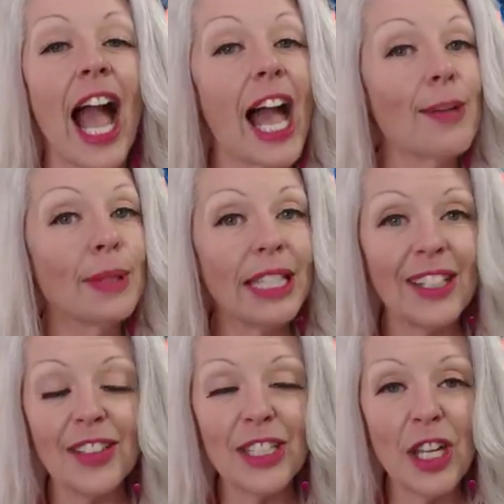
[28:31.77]
I
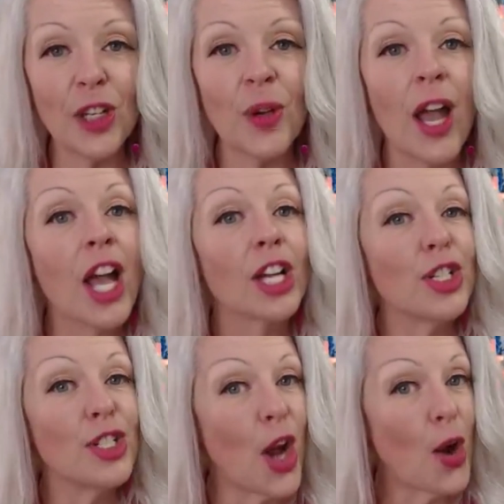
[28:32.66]
believe in you.
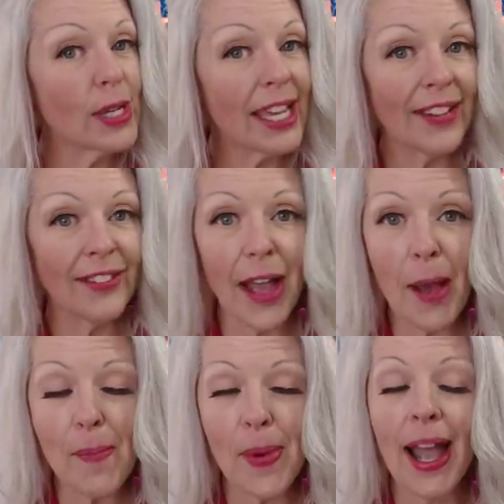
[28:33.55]
Don't give
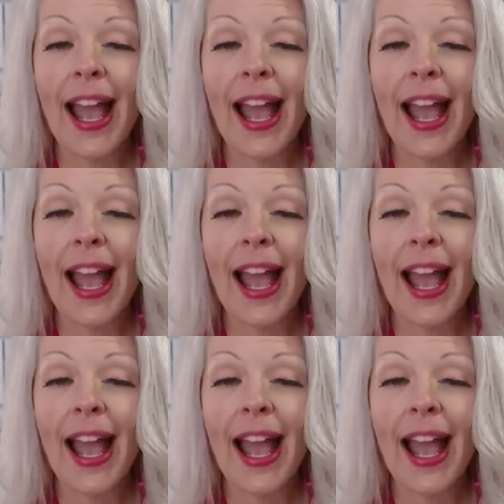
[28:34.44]
up.